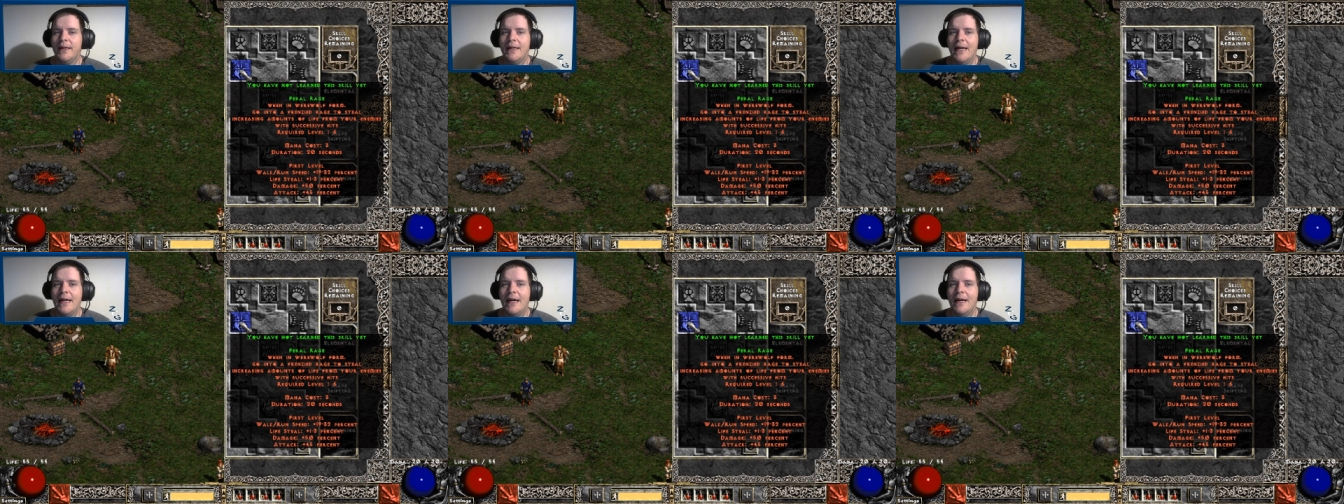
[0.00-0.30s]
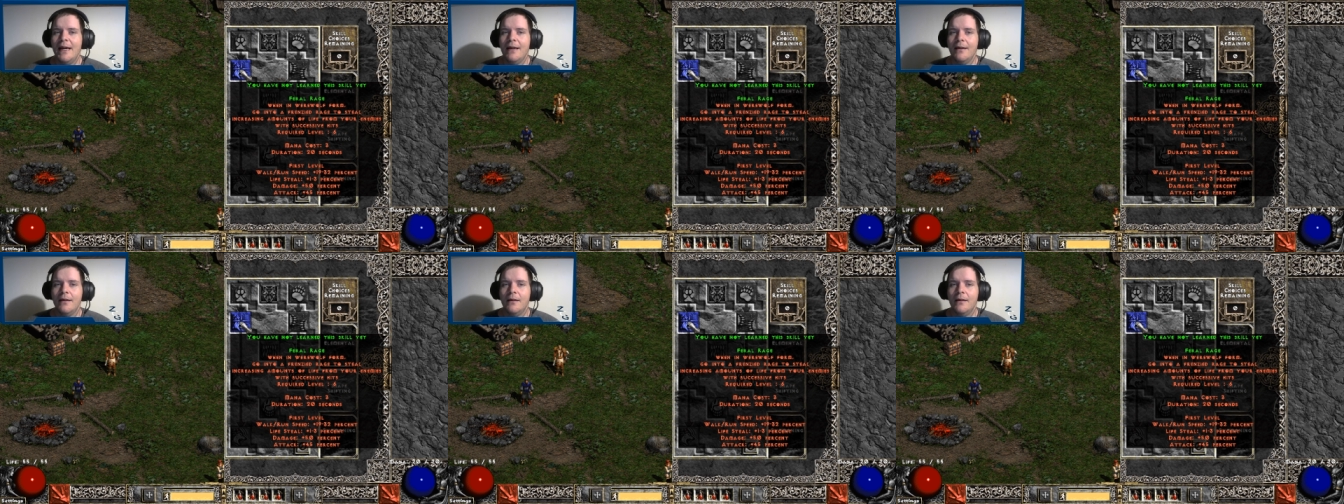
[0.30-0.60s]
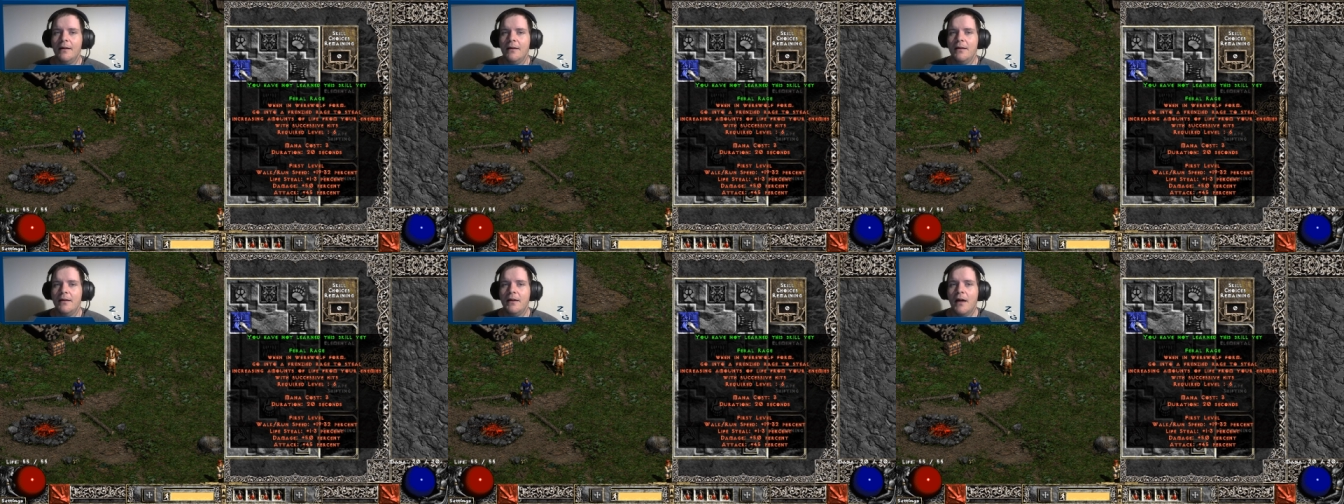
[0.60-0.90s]
king
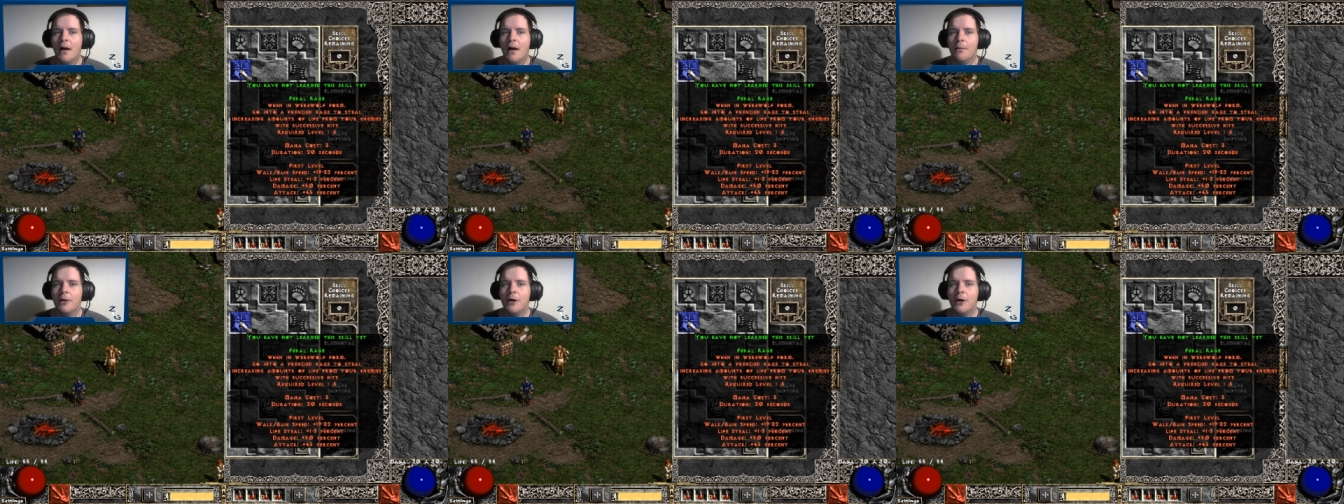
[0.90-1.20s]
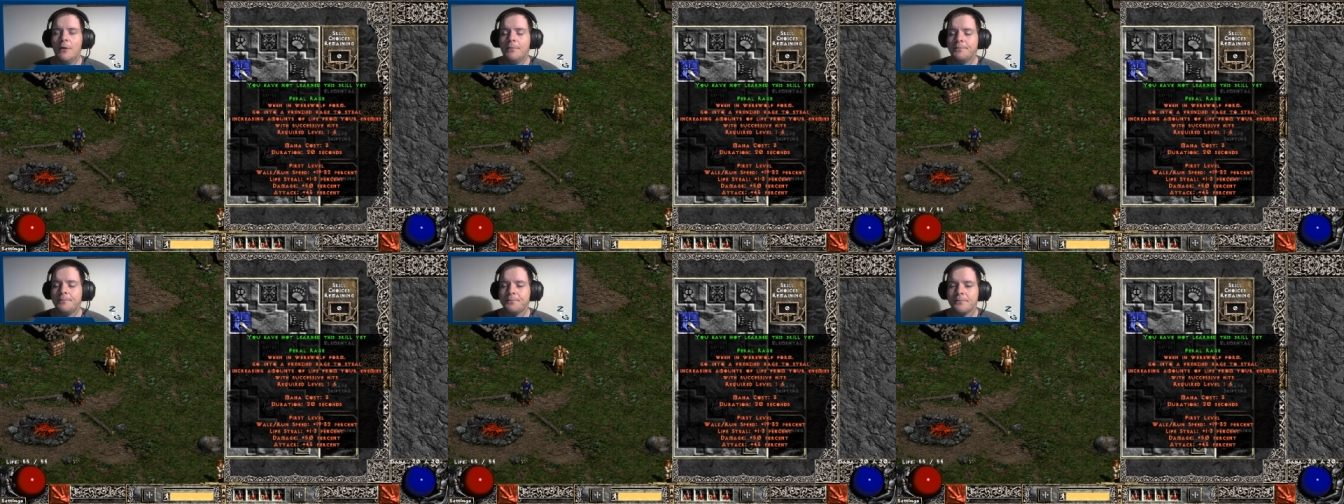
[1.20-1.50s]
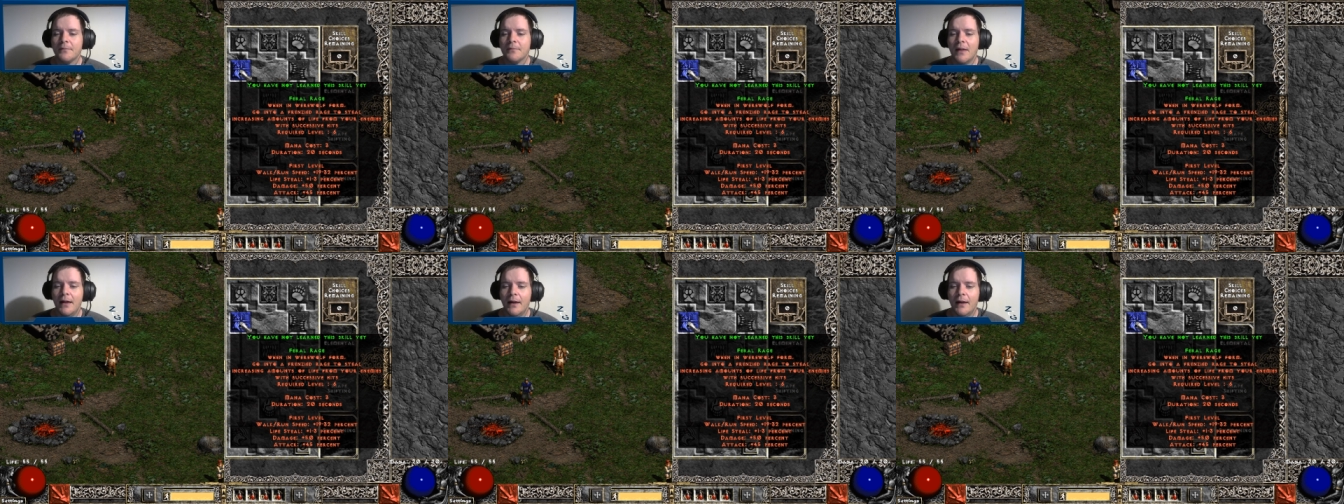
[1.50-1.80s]
in Diablo,
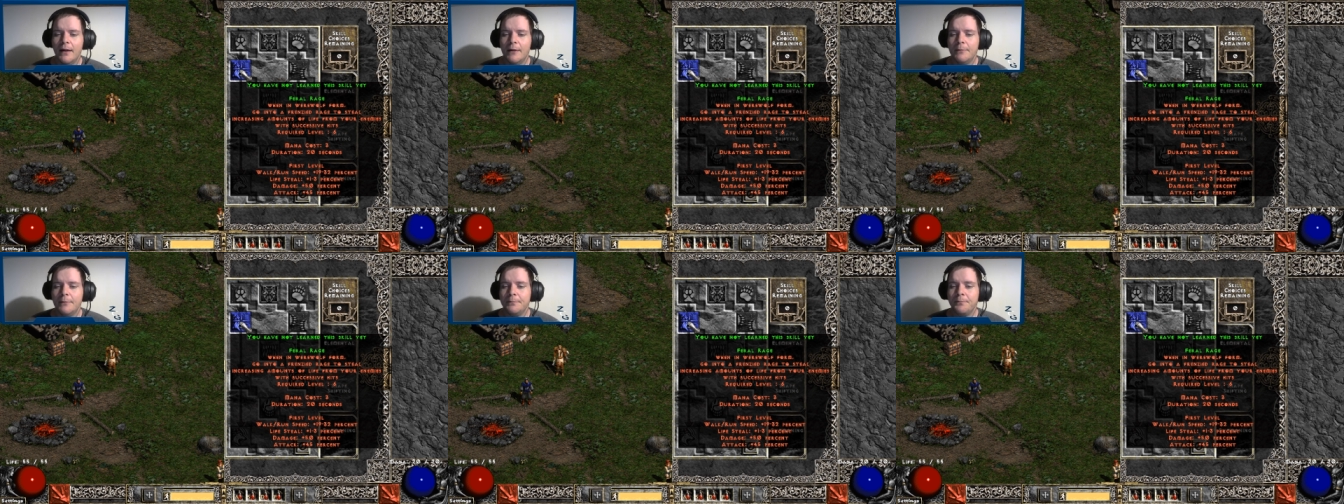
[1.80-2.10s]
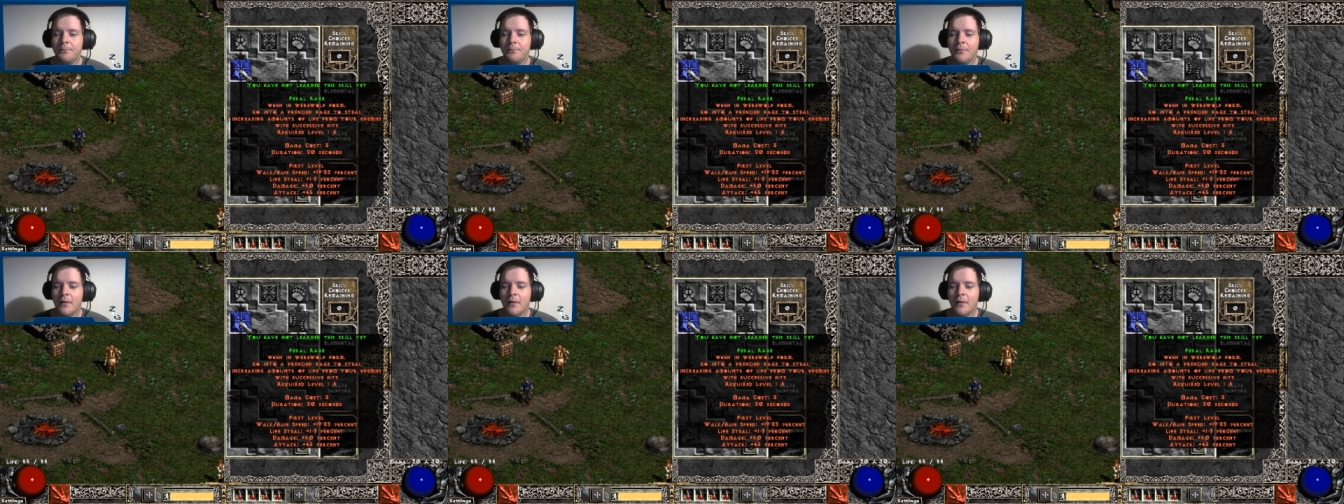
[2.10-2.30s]
and